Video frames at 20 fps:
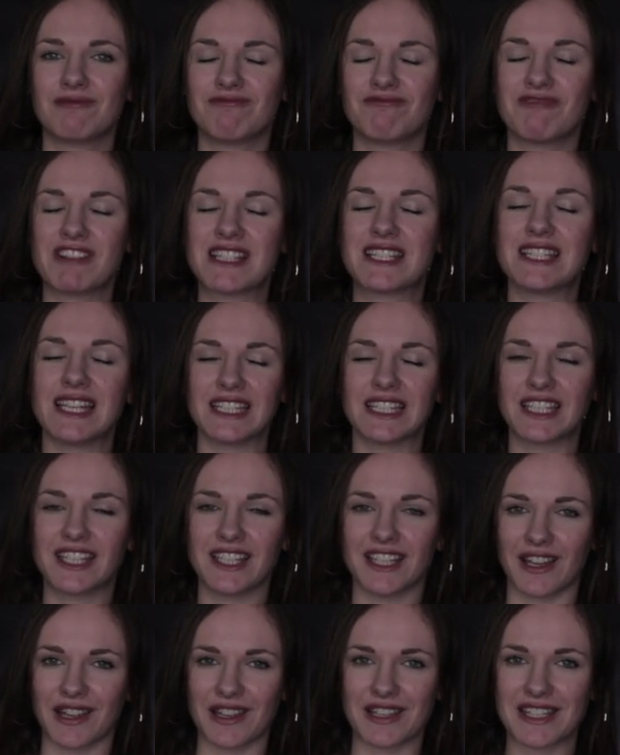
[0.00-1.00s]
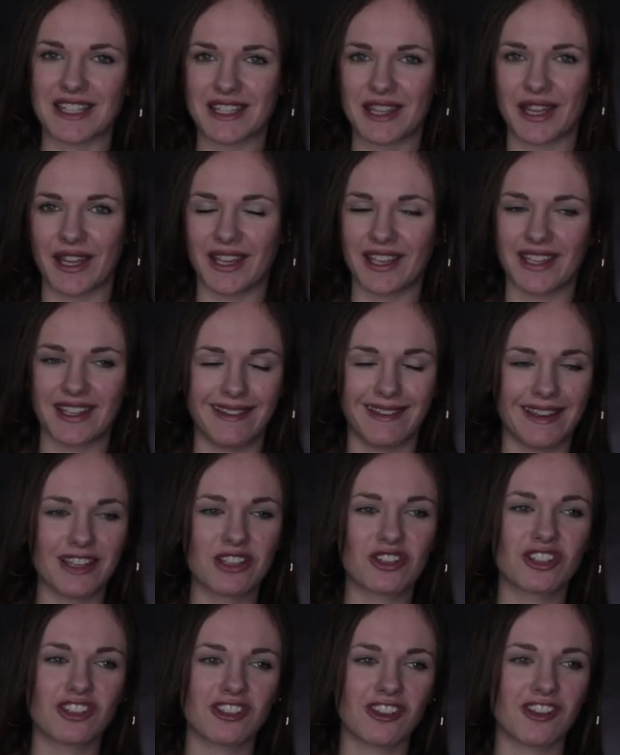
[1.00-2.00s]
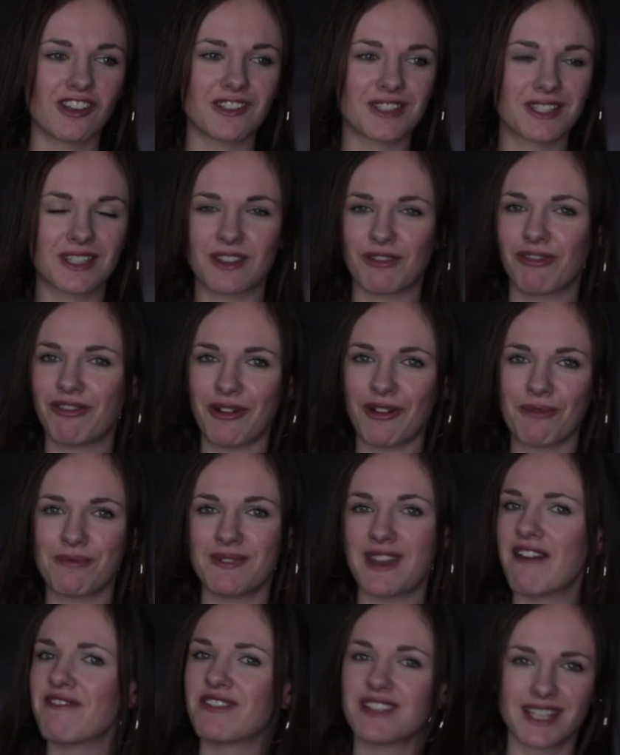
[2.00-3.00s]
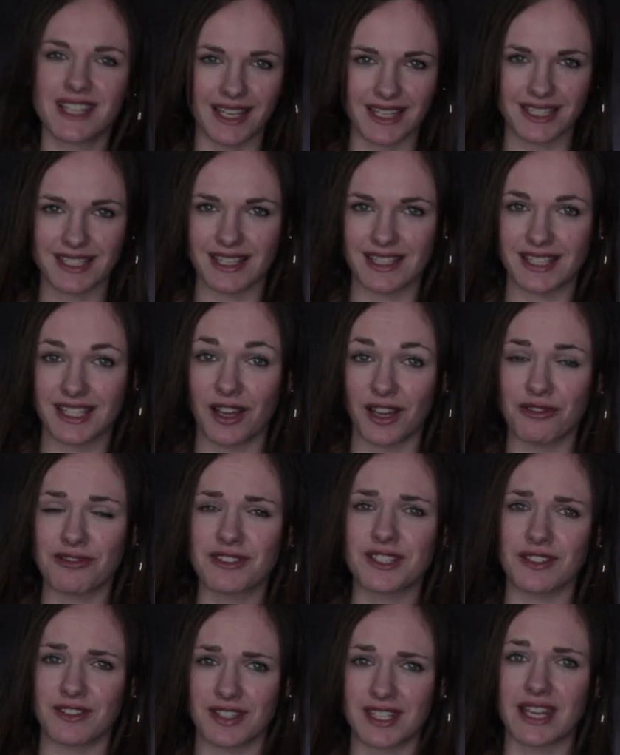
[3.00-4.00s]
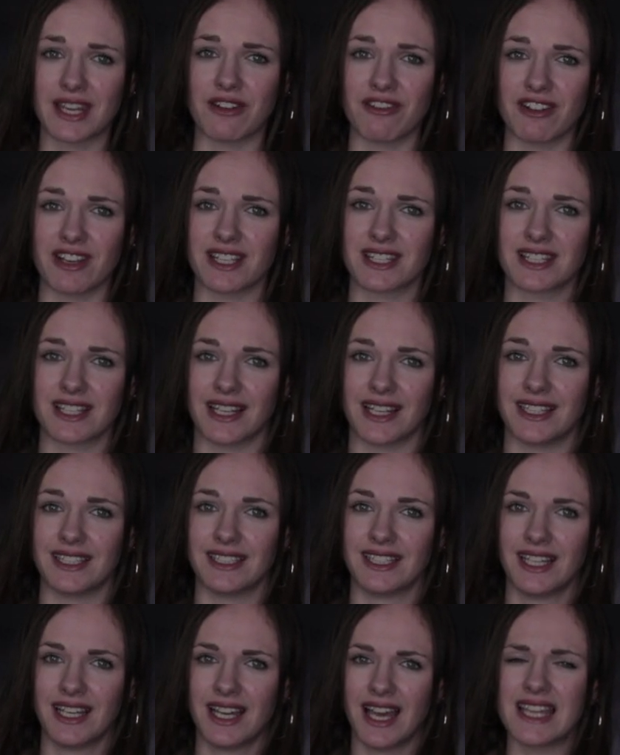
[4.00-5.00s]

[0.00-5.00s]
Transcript: ridiculous that it ensures the film never takes itself too seriously.